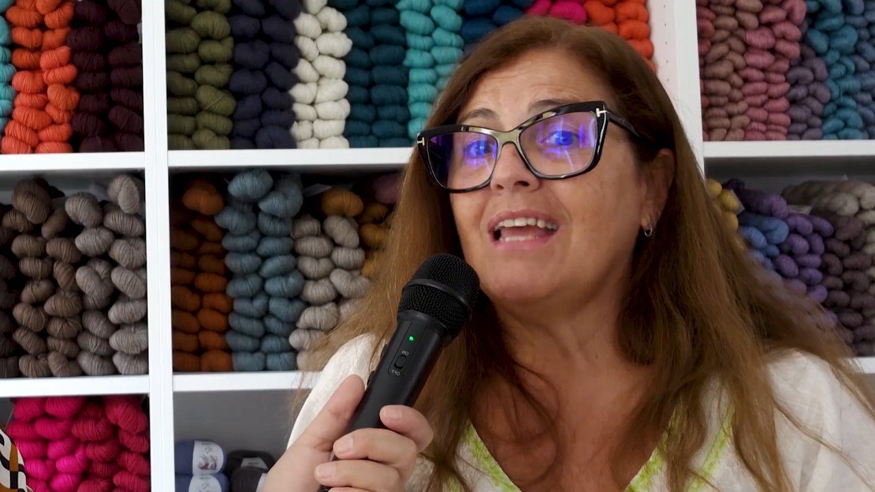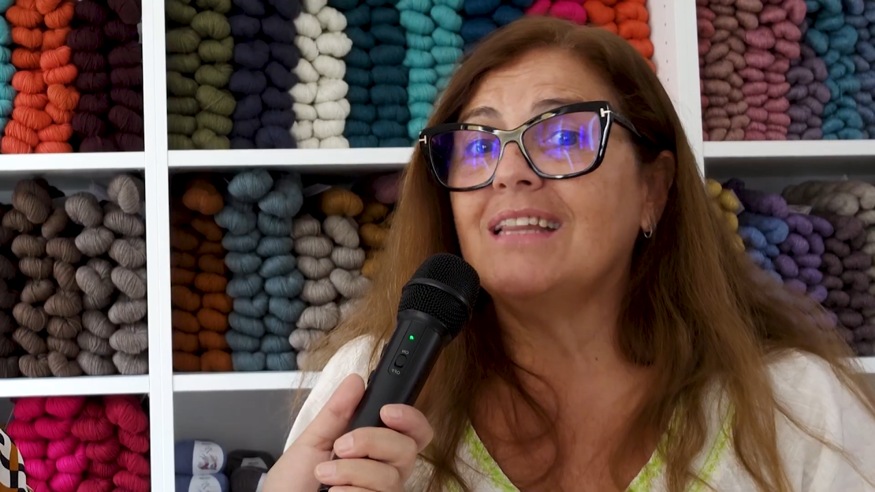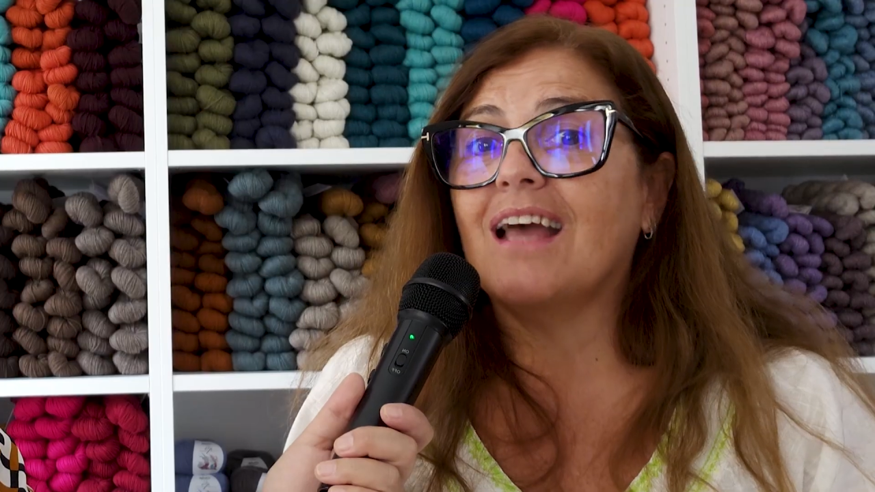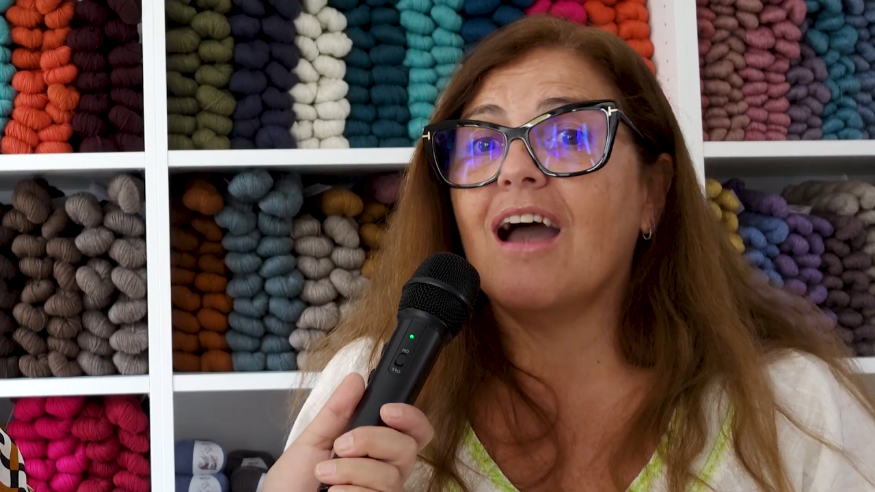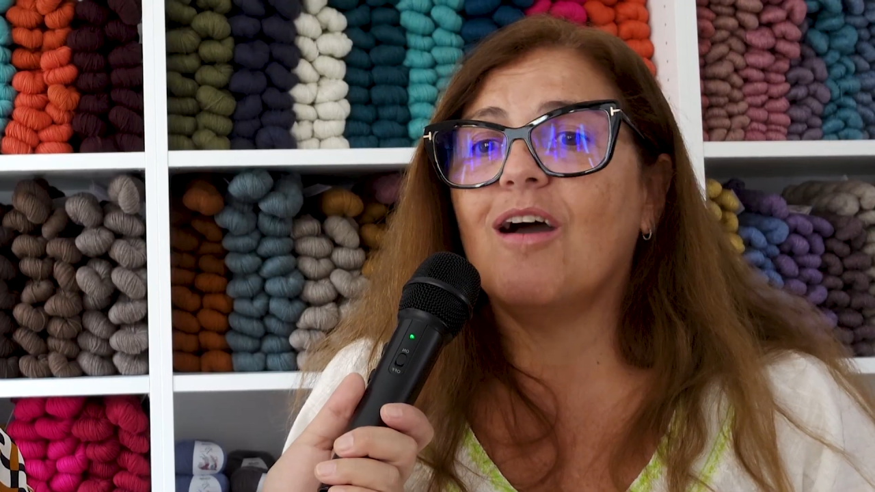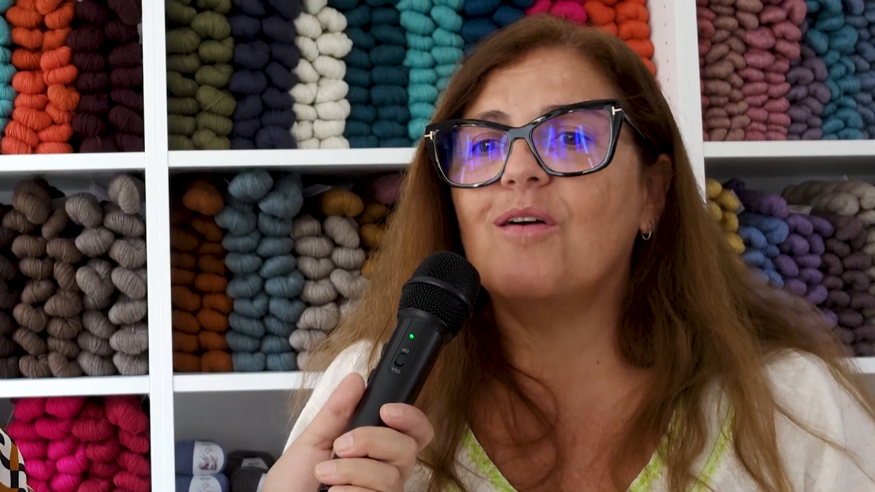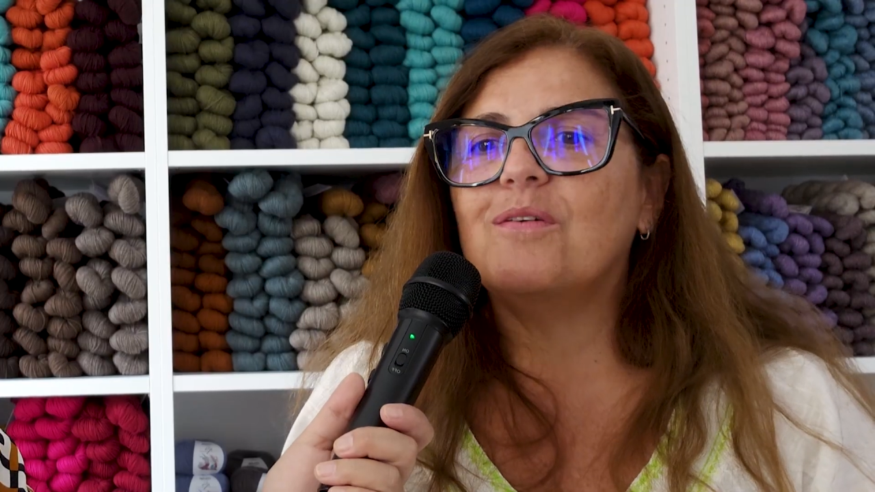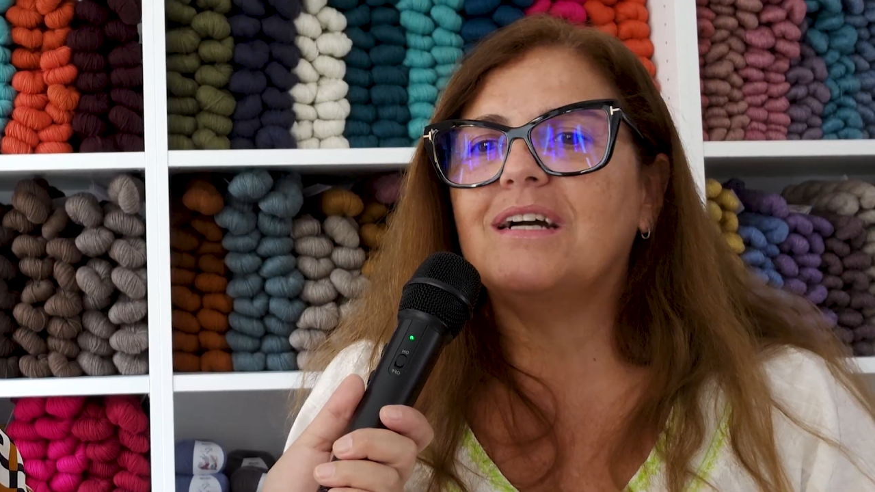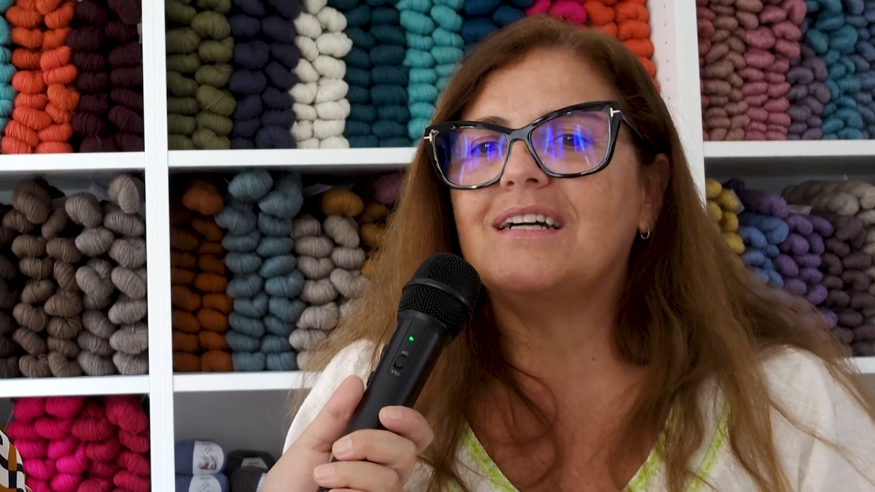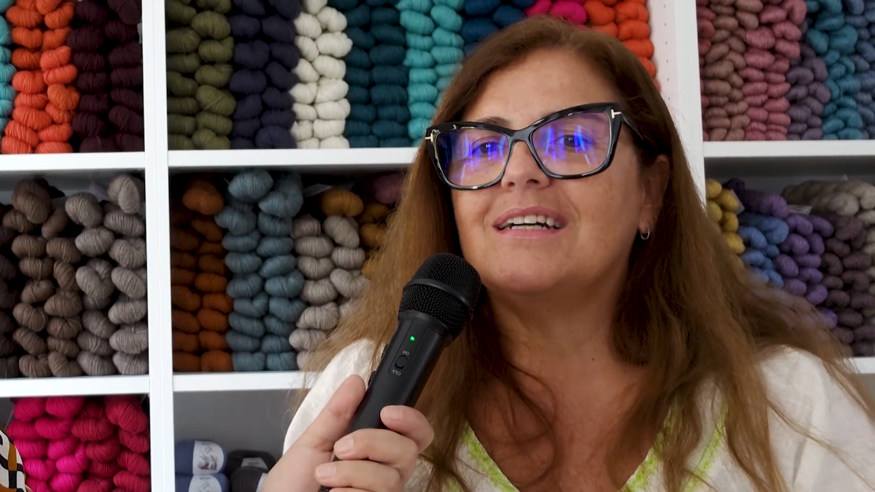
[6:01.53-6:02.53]
And
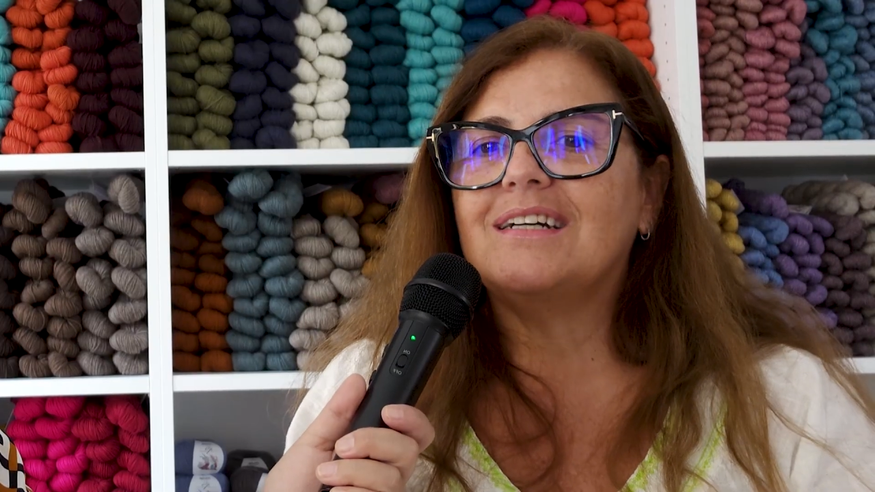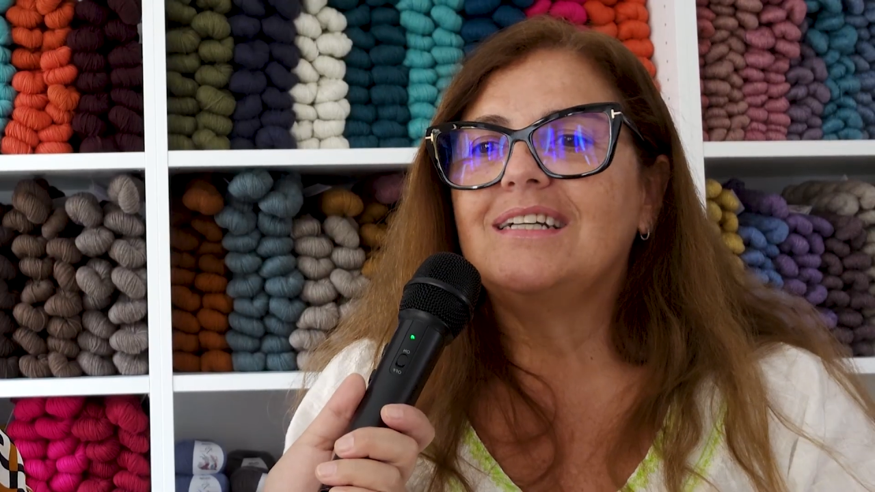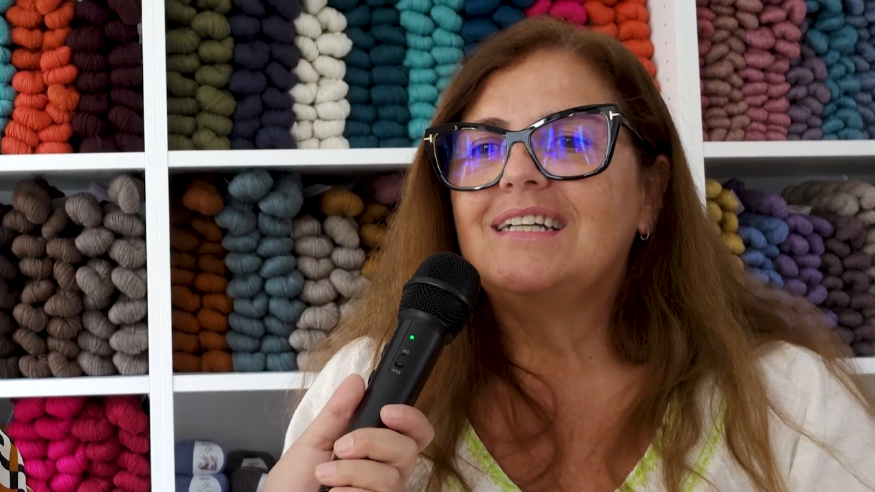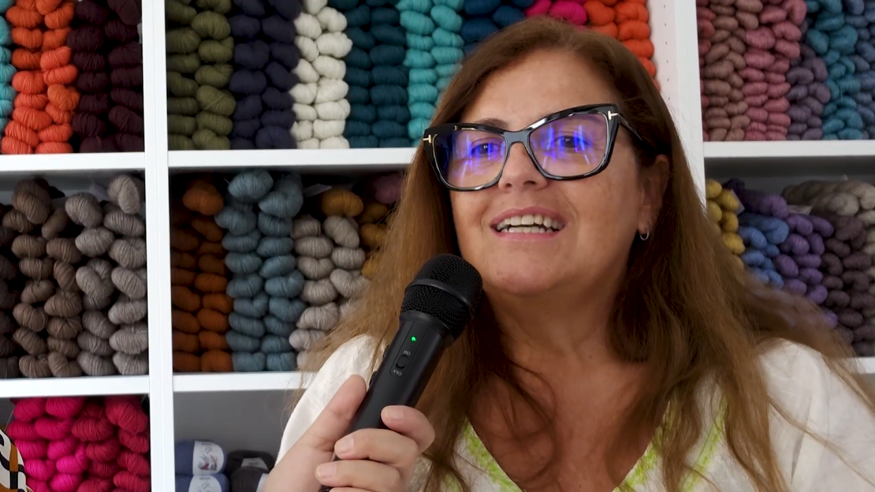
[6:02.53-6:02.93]
now,